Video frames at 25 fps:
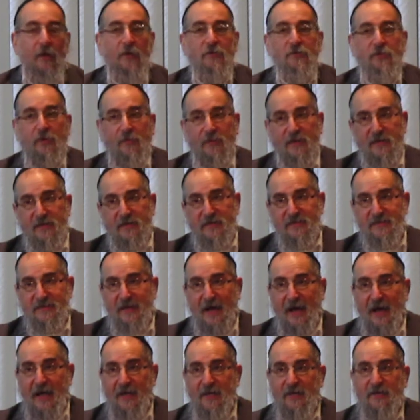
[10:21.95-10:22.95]
So they
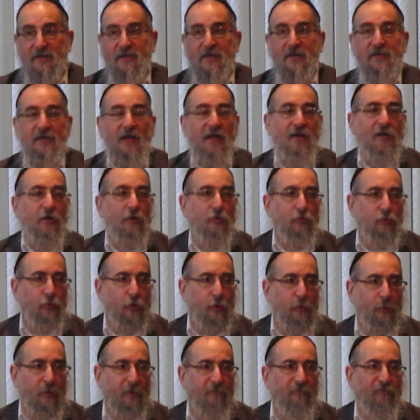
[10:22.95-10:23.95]
decided to take a
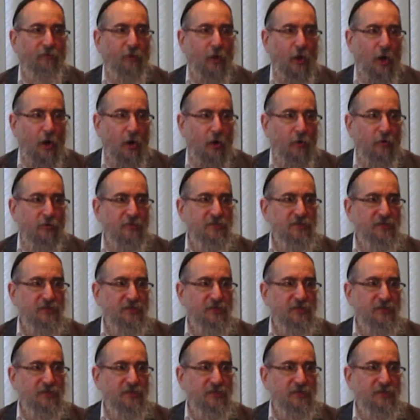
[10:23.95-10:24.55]
group of low